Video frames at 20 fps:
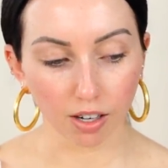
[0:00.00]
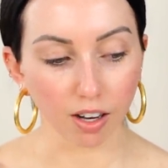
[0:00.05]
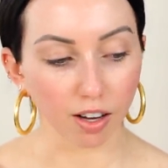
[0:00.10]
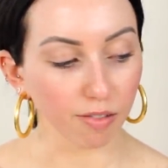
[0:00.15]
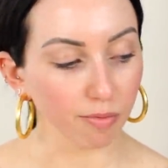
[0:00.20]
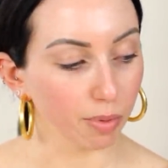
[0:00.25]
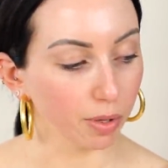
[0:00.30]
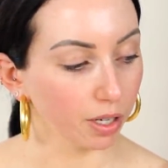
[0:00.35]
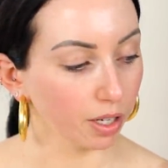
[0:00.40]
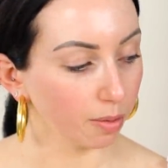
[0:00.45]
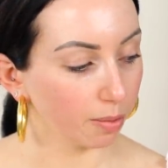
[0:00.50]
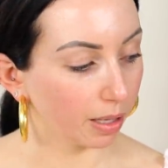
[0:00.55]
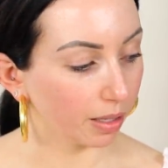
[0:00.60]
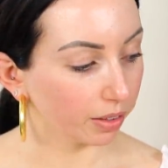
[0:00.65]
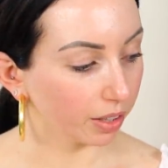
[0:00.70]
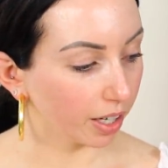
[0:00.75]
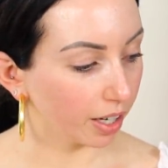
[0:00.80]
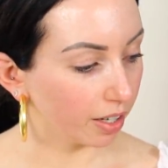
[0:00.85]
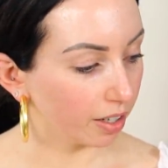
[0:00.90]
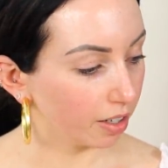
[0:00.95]
off-putting
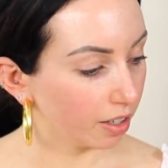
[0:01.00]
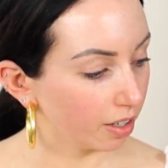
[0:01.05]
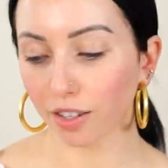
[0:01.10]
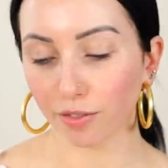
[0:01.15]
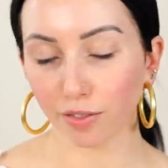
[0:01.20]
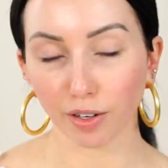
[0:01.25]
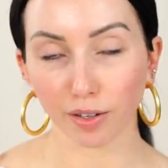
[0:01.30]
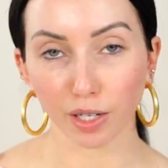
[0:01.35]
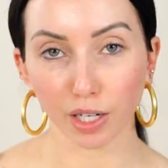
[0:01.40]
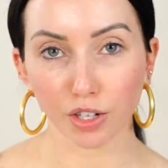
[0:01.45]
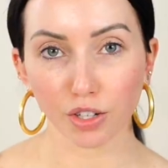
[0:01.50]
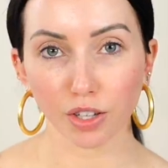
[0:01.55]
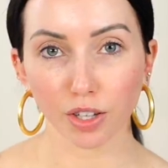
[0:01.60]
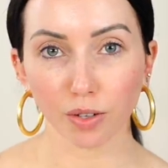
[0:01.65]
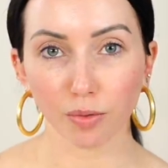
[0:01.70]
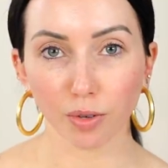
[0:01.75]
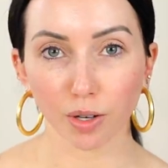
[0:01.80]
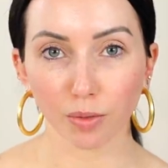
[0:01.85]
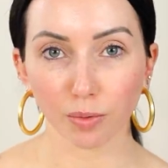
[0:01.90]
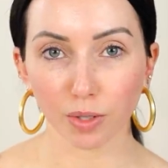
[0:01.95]
about that. The foundation
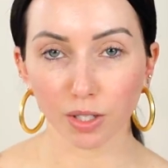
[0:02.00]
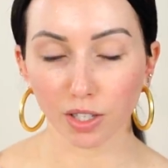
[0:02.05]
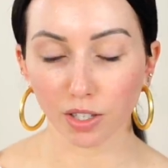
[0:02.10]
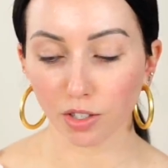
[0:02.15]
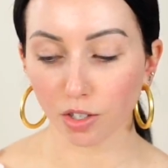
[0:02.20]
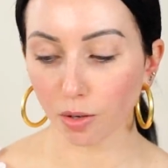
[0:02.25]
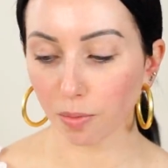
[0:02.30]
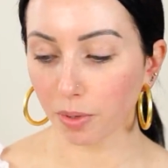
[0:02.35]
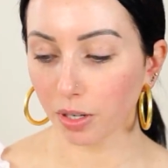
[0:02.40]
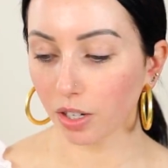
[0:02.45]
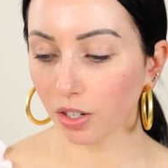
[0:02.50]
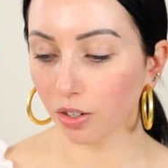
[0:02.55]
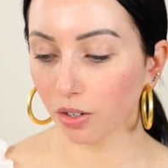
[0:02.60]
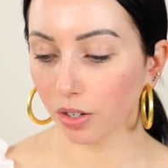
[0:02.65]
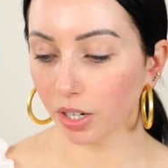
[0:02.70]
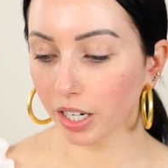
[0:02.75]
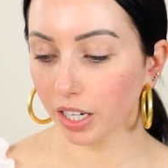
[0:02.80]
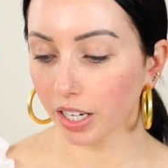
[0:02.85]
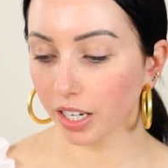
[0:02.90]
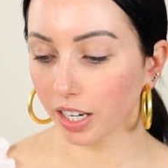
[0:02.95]
that won was the Soap and
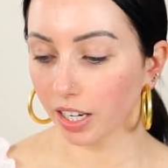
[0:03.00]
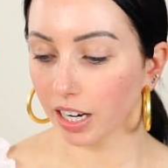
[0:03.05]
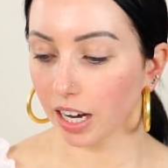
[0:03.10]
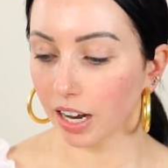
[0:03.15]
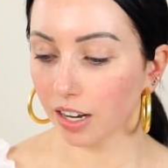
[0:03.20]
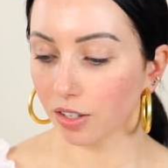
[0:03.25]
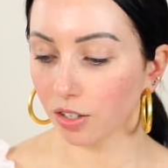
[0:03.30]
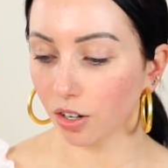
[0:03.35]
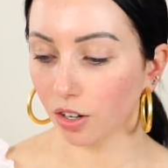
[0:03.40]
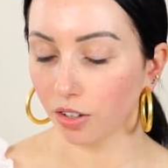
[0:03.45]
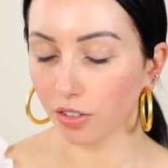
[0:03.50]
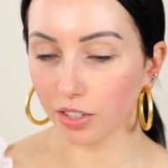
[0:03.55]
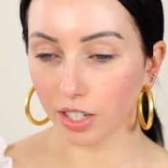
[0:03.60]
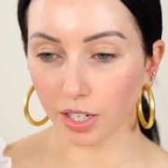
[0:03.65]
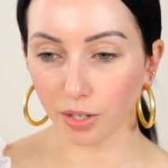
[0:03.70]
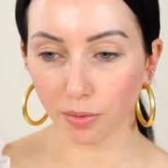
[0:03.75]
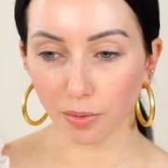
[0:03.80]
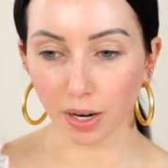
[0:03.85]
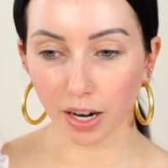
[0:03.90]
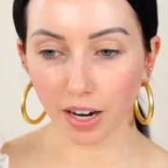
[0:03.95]
Glory Kick-Ass All
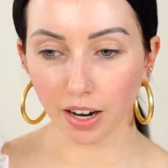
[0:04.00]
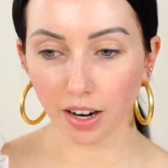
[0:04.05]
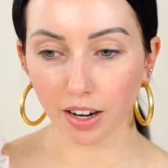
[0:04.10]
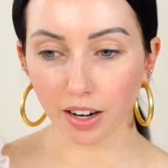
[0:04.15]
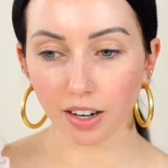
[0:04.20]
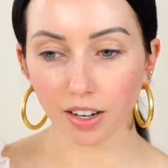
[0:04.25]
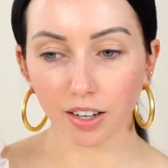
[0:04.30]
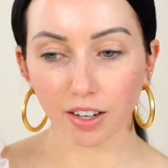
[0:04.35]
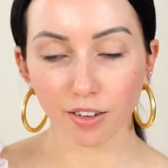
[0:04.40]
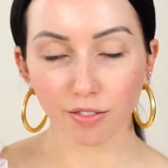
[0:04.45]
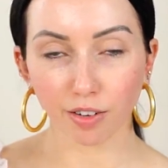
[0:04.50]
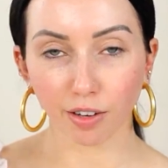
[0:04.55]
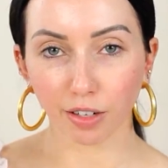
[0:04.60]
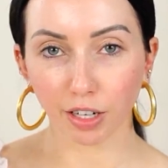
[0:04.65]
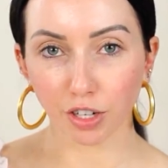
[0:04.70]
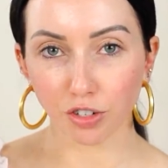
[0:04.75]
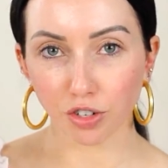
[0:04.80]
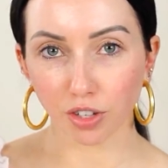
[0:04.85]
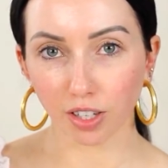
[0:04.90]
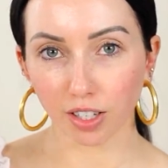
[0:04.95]
Day Wear
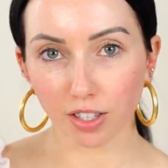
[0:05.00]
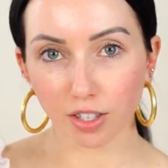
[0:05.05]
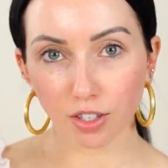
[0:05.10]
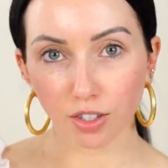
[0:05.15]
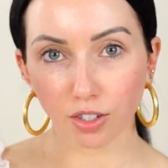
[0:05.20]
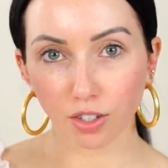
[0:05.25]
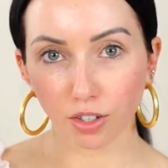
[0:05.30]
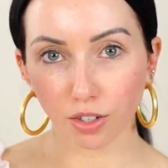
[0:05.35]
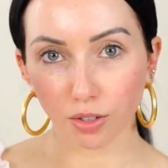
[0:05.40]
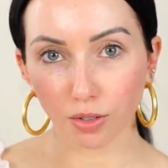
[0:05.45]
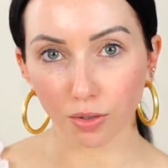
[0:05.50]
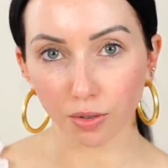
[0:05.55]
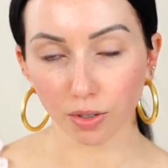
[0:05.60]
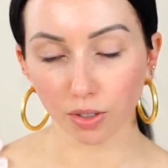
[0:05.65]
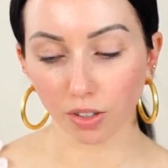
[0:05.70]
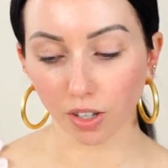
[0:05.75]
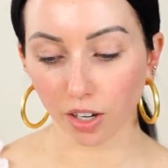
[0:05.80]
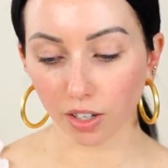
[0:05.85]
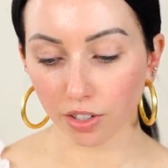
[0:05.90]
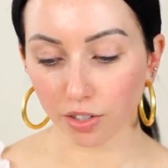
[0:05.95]
Foundation. This is a new
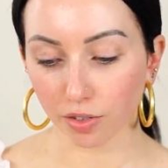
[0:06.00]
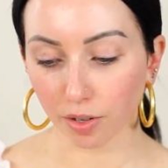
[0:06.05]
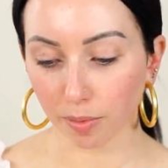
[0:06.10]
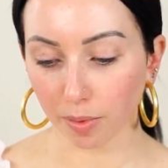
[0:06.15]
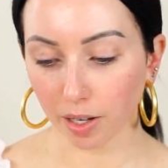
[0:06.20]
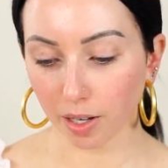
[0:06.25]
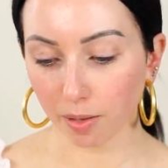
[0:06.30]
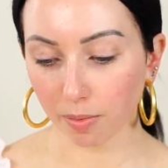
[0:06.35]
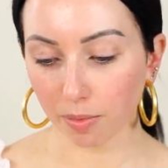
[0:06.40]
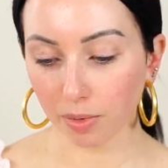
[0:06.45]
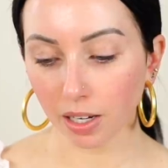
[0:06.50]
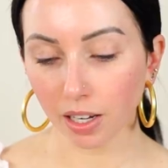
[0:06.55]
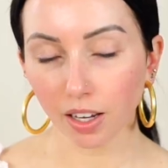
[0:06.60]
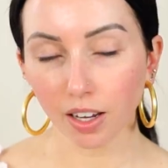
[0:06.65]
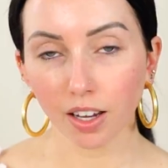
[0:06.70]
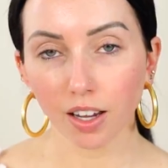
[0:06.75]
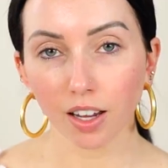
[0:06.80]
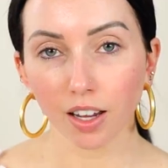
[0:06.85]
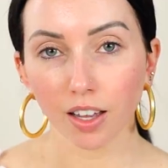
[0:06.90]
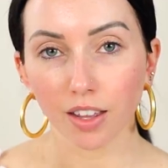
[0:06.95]
launch from them.
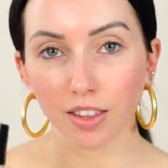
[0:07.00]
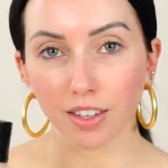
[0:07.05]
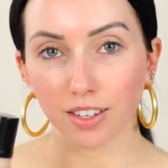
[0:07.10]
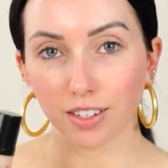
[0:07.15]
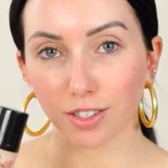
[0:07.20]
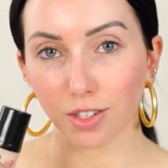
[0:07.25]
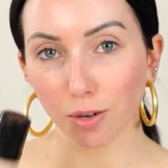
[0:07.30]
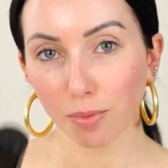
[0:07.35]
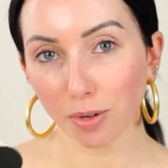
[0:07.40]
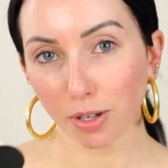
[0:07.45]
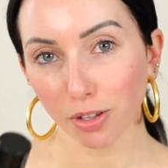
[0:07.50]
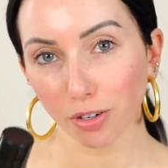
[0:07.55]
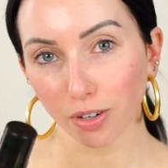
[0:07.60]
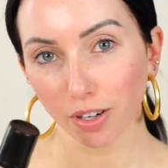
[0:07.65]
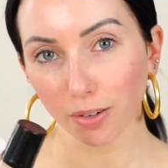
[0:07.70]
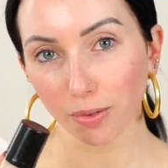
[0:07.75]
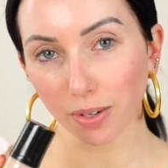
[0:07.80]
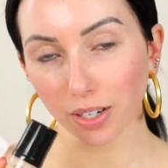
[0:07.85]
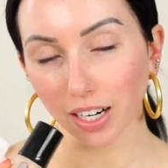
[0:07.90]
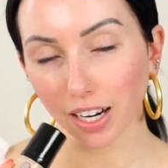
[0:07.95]
The Soap and
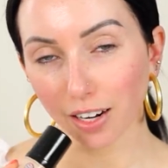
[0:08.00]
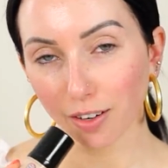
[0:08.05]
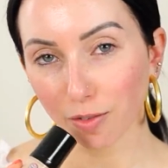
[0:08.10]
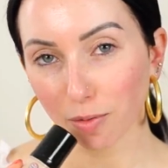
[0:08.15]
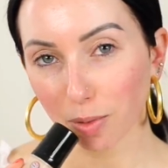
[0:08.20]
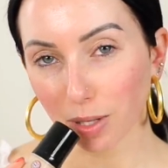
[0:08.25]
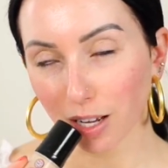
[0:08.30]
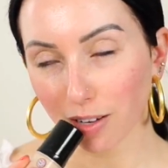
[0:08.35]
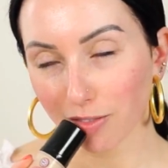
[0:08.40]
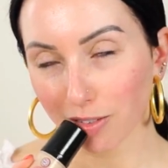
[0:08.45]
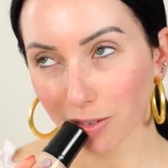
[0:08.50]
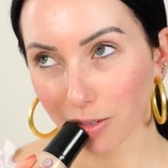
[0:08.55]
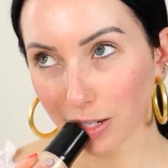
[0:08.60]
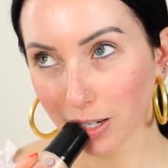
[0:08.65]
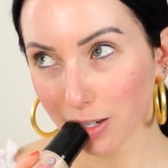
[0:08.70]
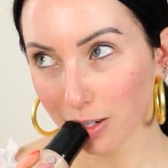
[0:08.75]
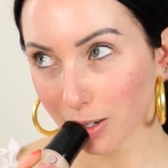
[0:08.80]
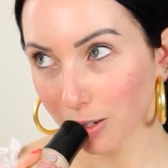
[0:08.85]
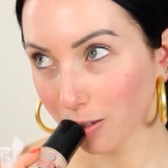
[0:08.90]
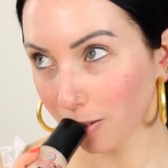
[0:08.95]
Glory One Heck of a Blot
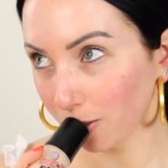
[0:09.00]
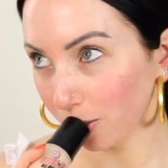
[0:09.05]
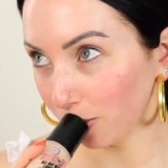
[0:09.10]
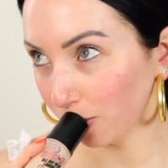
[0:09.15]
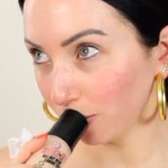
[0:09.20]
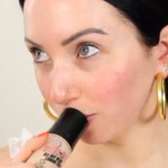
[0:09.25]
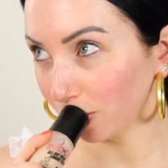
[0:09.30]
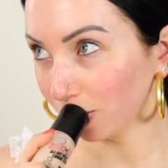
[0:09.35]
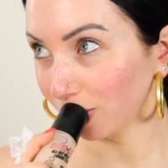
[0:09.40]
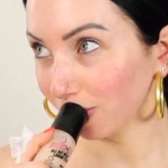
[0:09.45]
Foundation